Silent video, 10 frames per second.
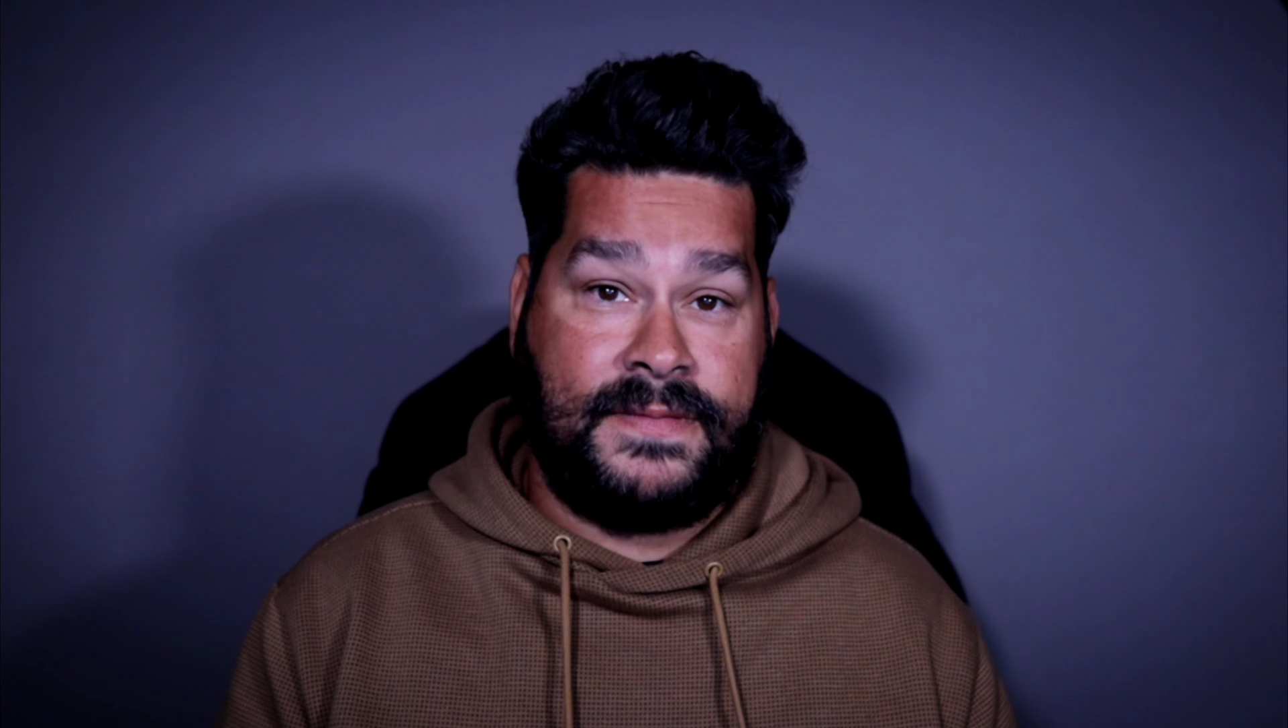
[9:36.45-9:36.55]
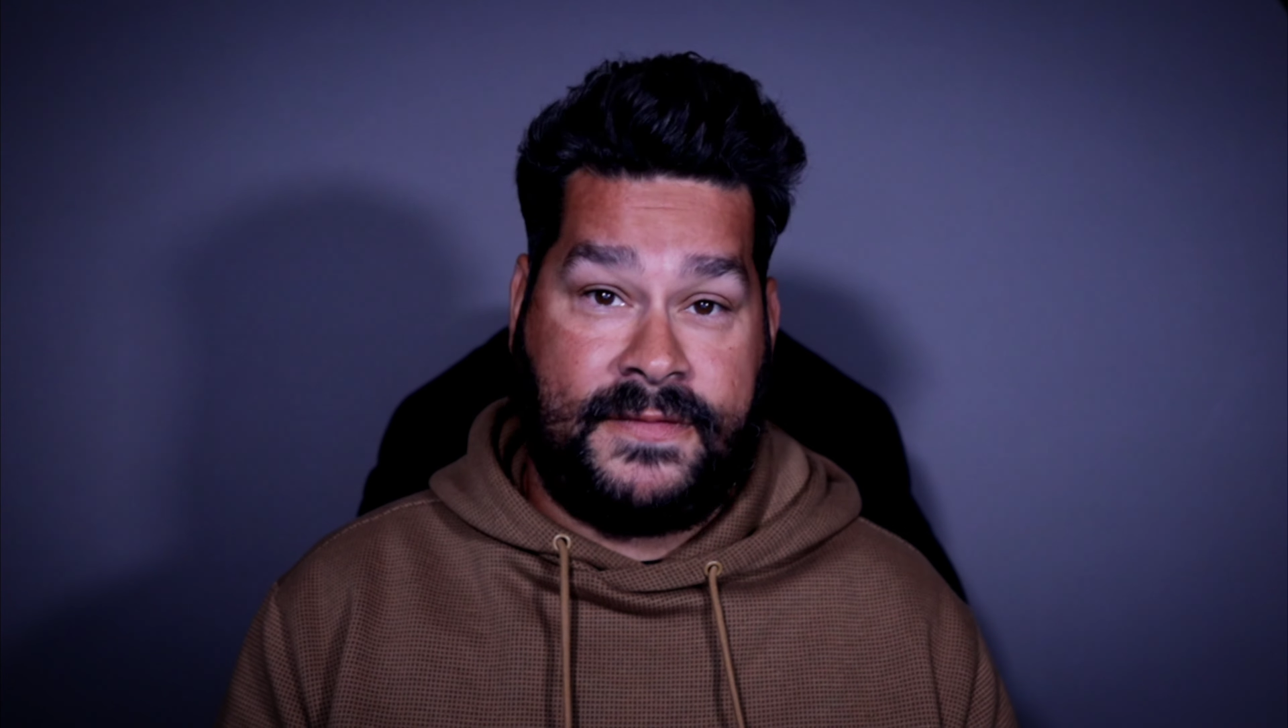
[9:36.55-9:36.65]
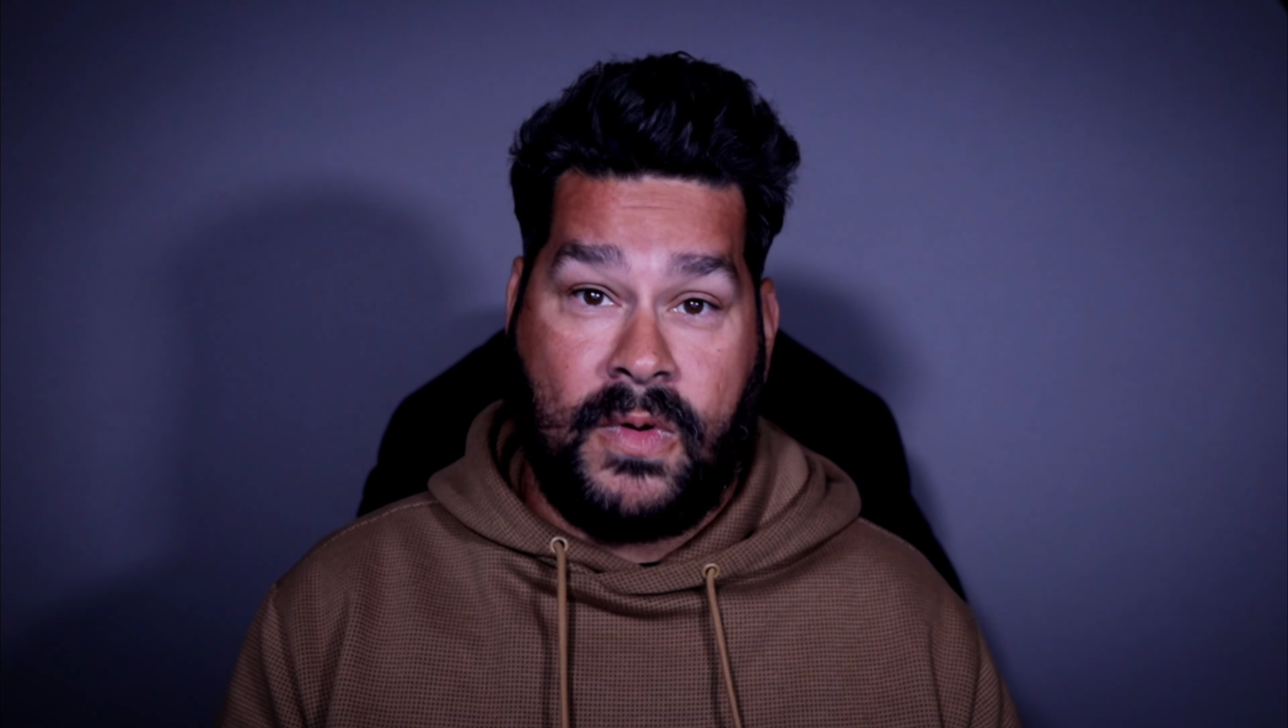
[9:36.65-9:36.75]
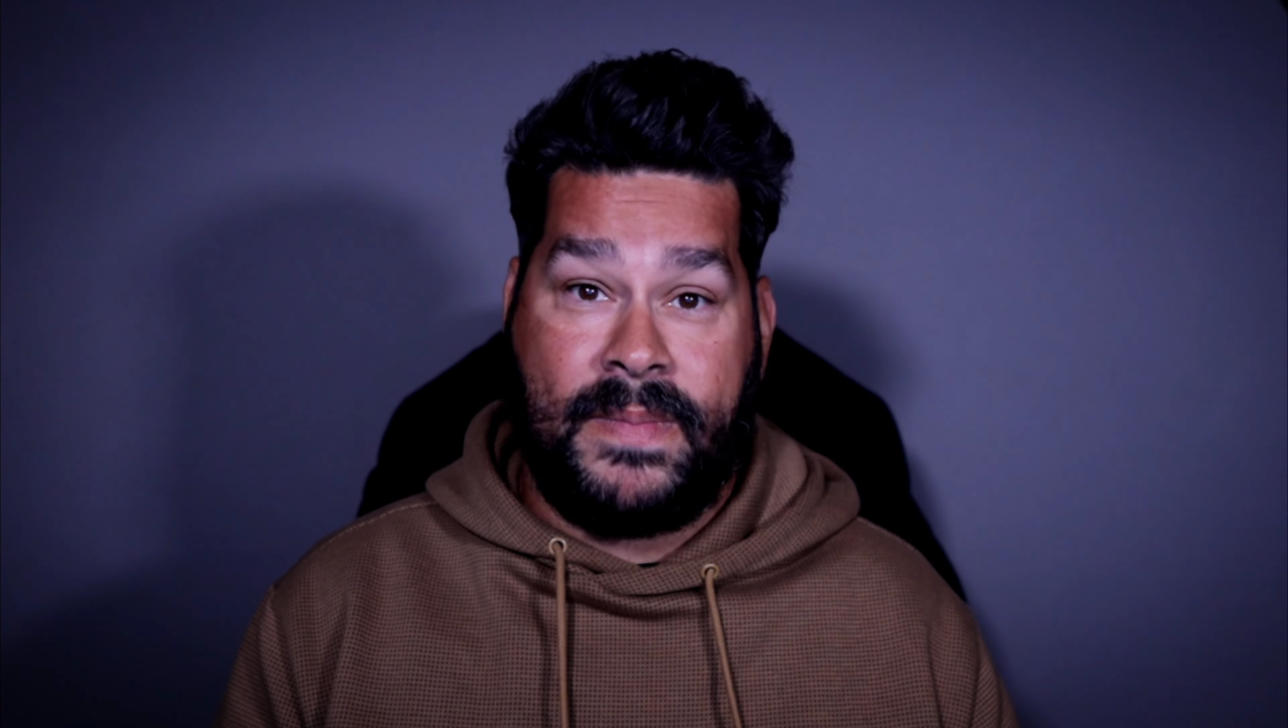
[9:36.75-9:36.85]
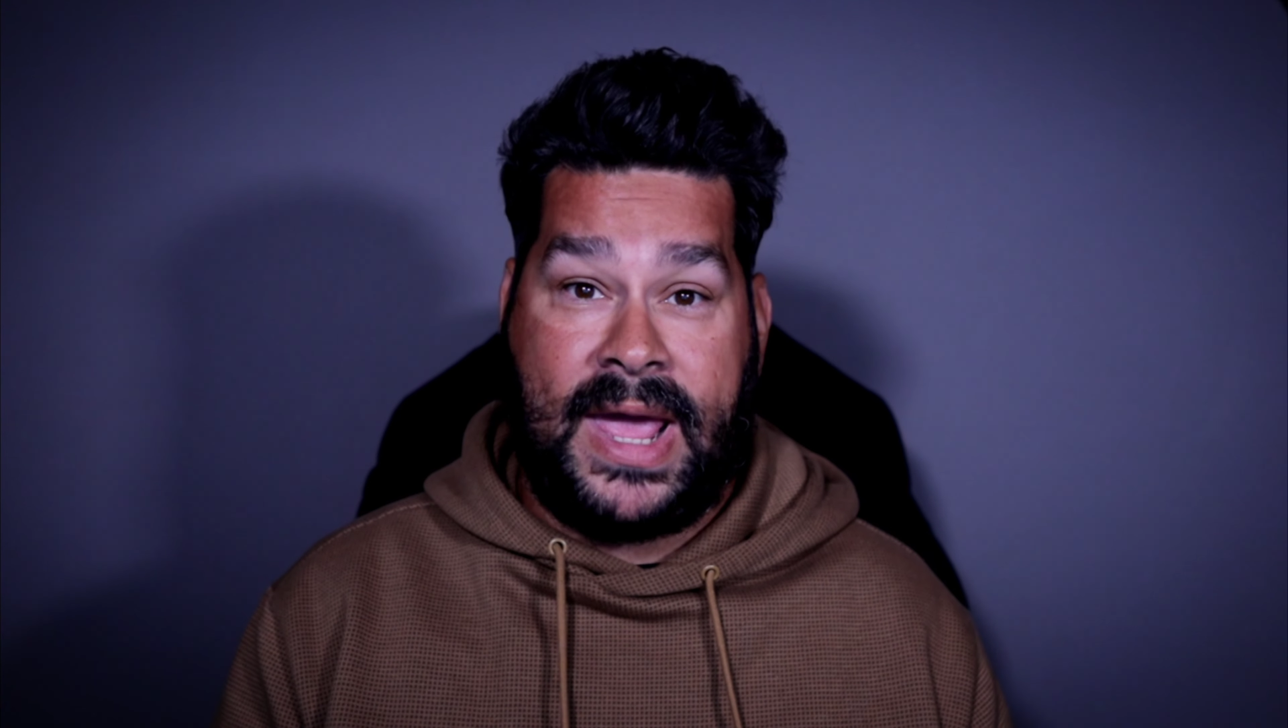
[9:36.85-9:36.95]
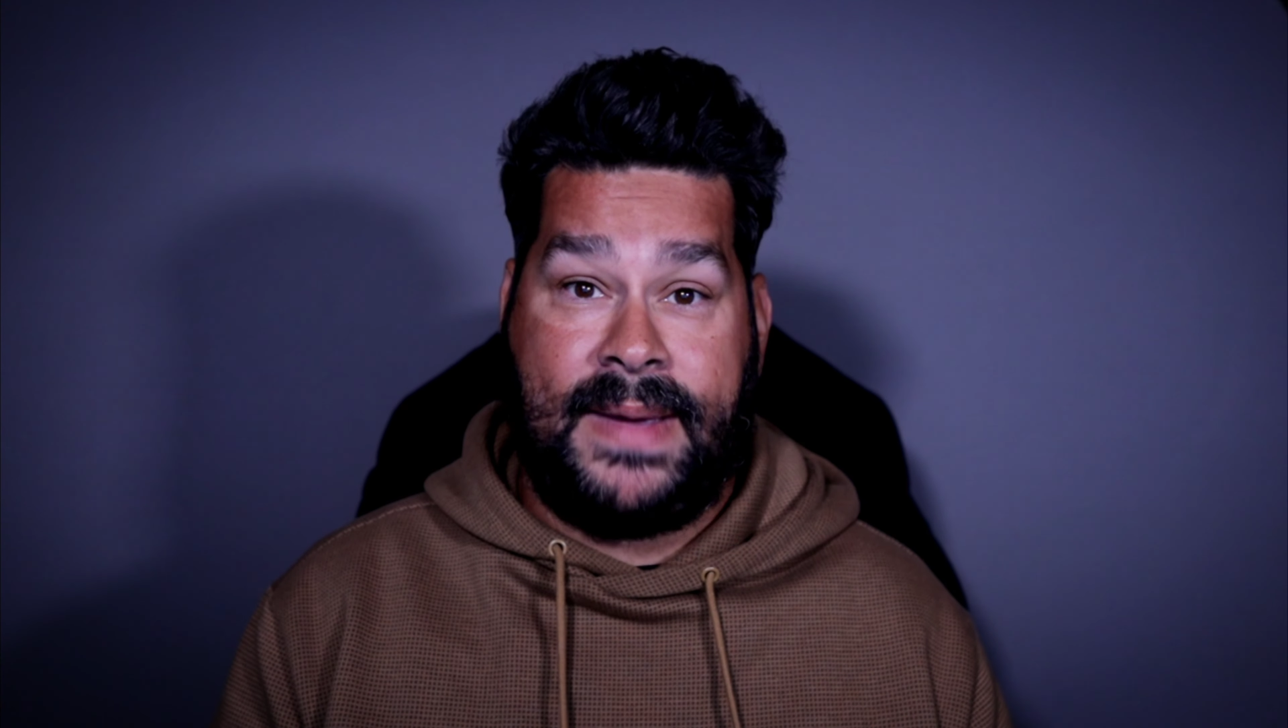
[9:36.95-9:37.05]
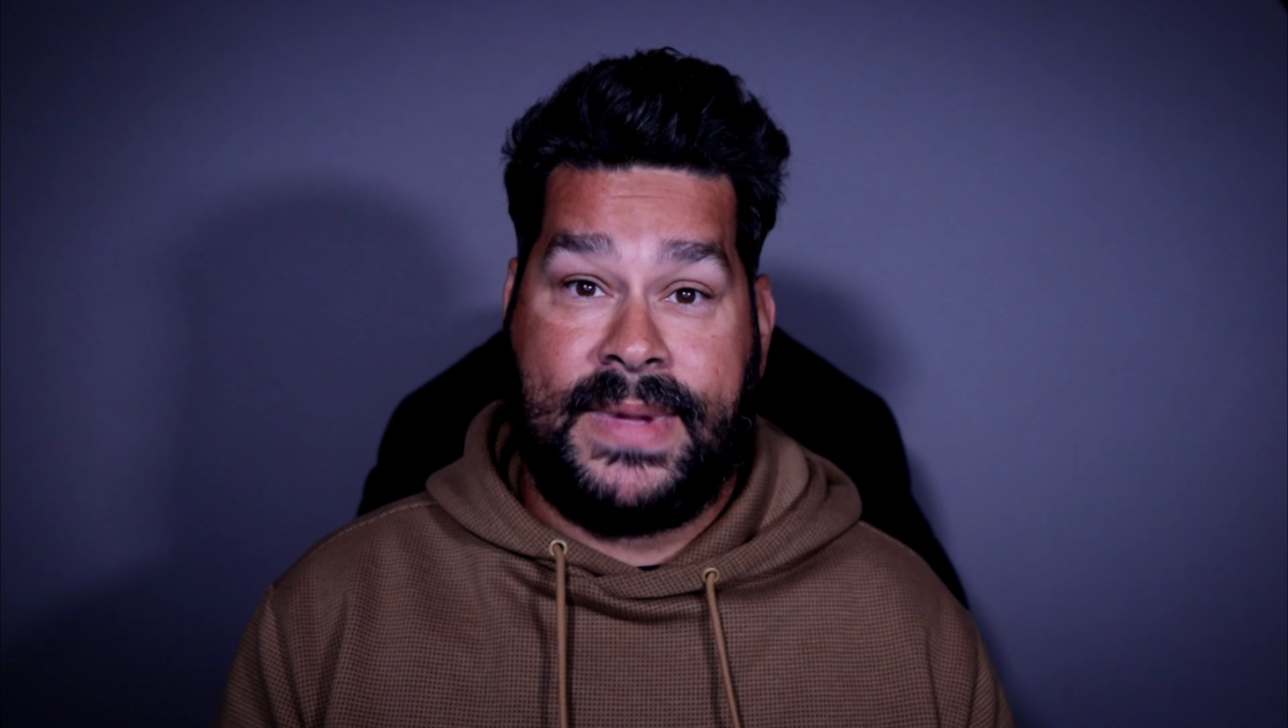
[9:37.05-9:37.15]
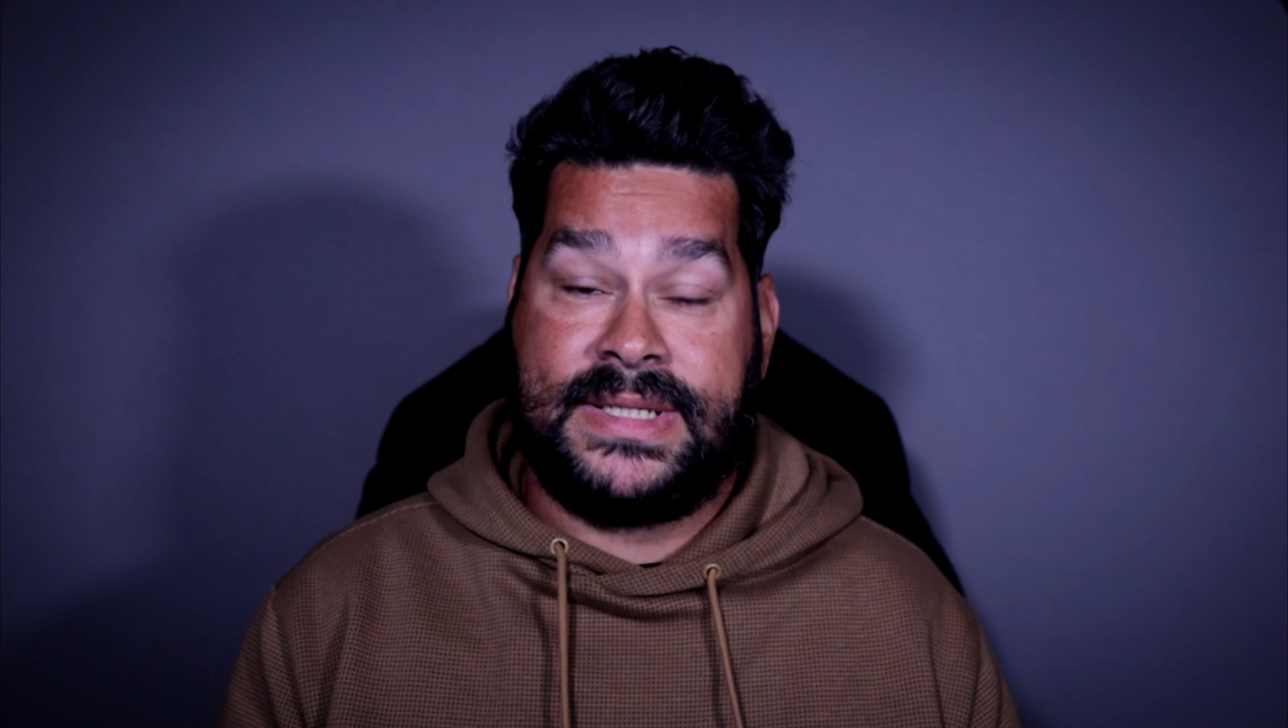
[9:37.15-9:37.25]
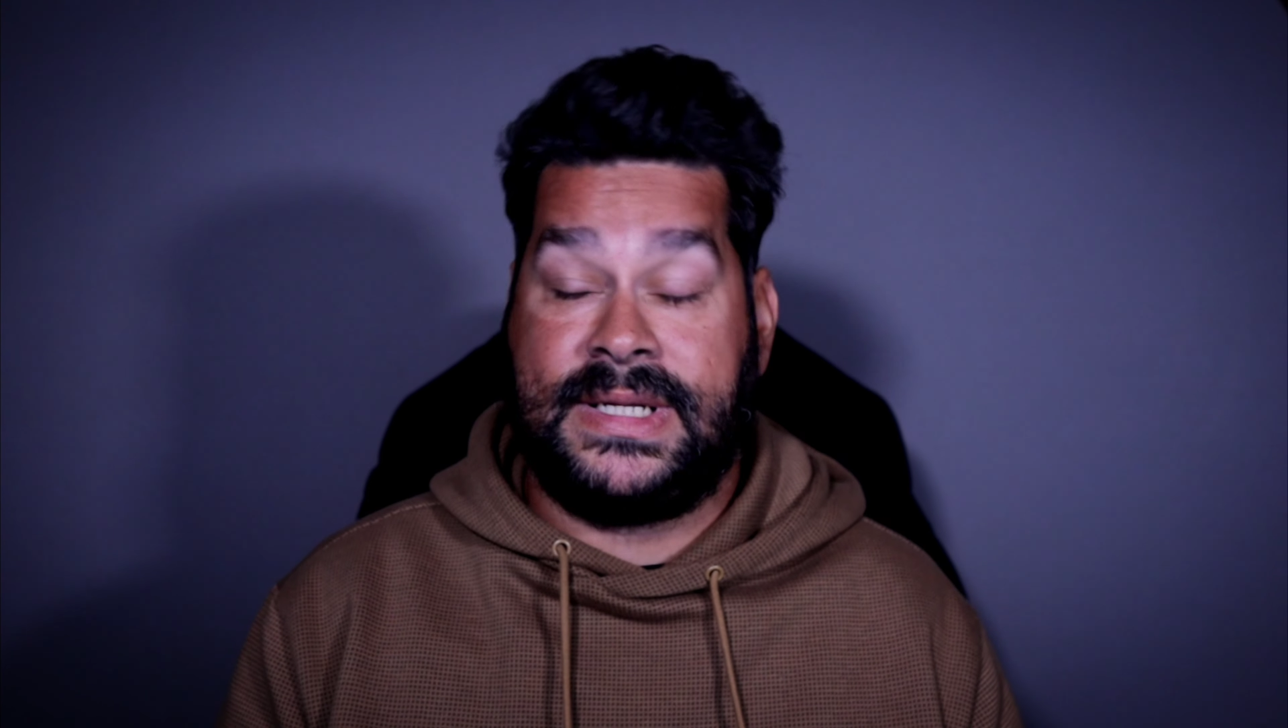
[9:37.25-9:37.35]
four payments.